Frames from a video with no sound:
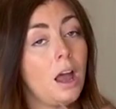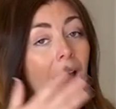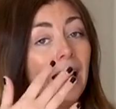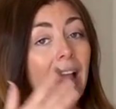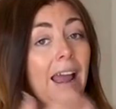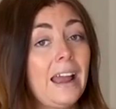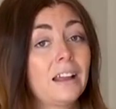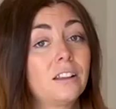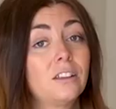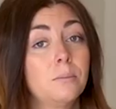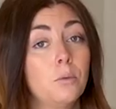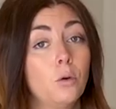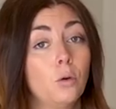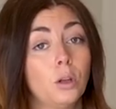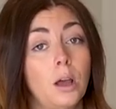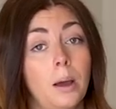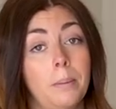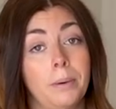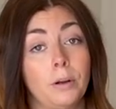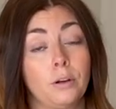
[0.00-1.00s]
I hang them
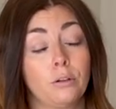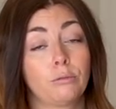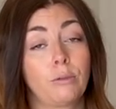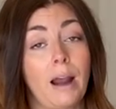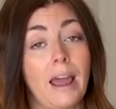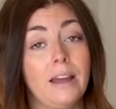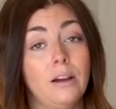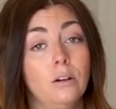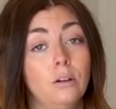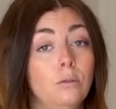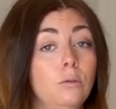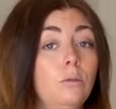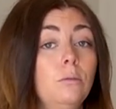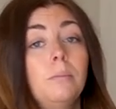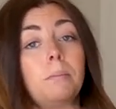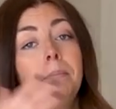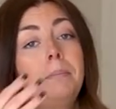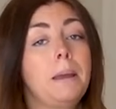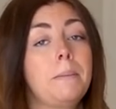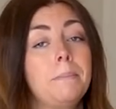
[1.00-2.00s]
all up on a rail
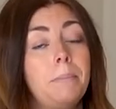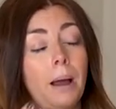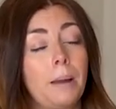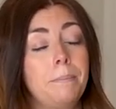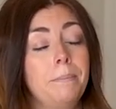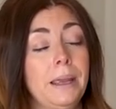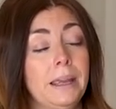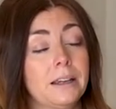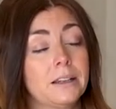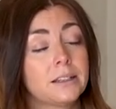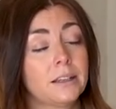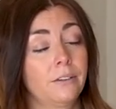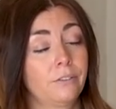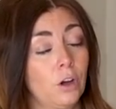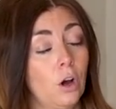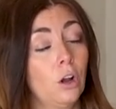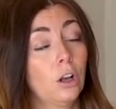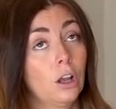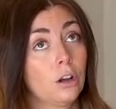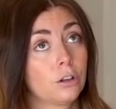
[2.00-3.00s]
bit by bit, because I've
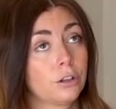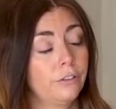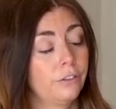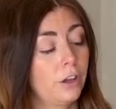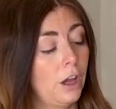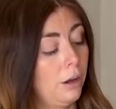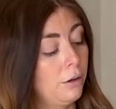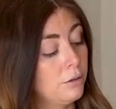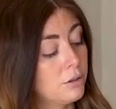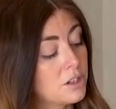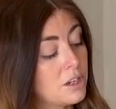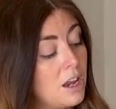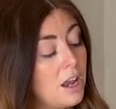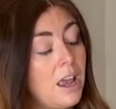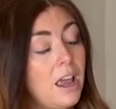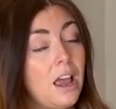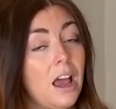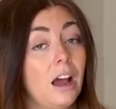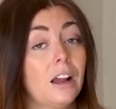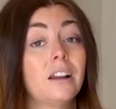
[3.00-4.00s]
got a lot of coats,
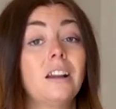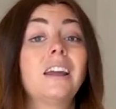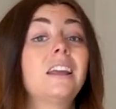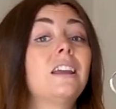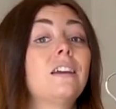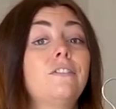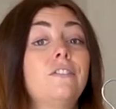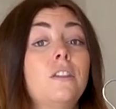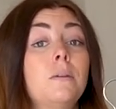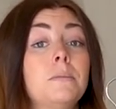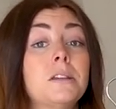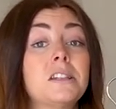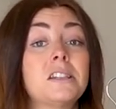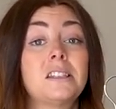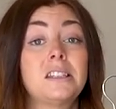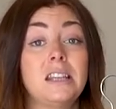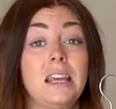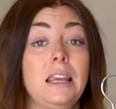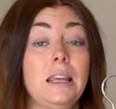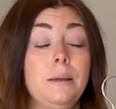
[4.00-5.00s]
and I give them a
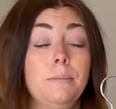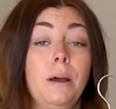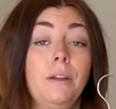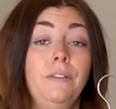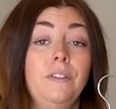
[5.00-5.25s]
steam.